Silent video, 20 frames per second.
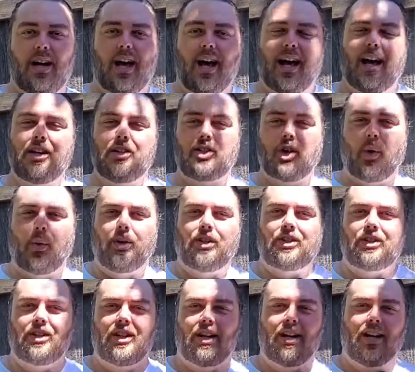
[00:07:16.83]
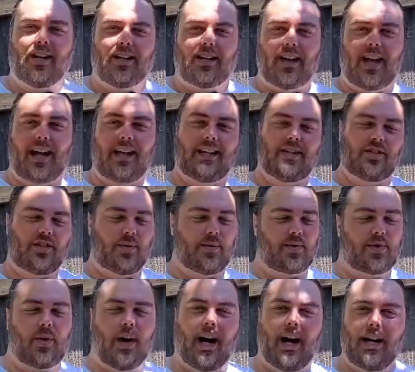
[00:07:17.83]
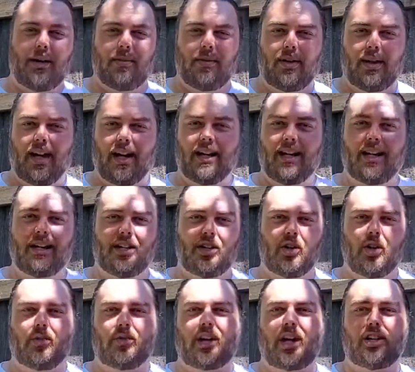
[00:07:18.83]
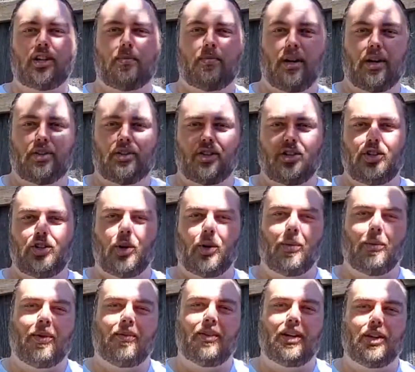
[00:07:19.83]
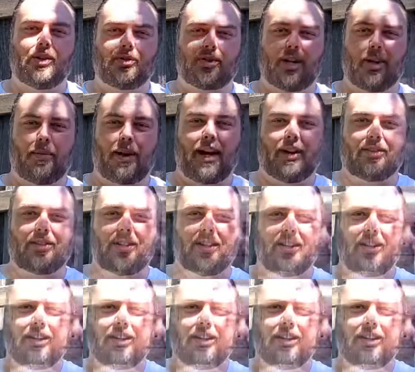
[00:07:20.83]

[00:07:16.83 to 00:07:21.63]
And as always, like and subscribe and hit the notification bell so you know when my videos come out.